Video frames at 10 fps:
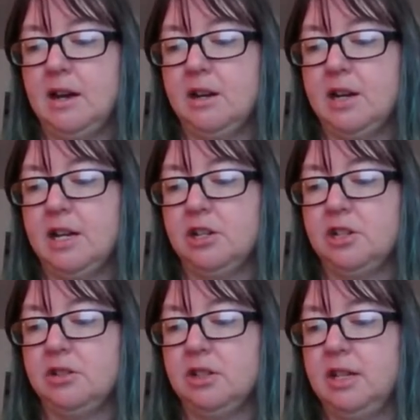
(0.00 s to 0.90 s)
Our
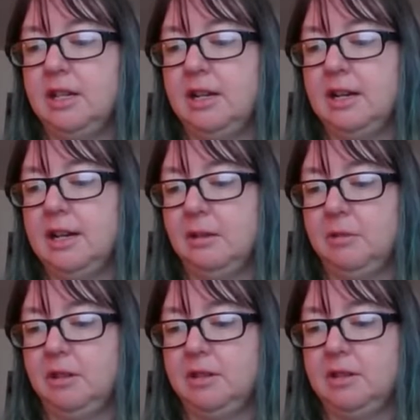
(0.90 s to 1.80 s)
national eating
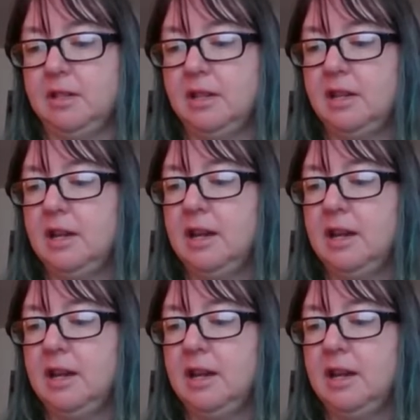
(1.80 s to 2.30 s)
habits,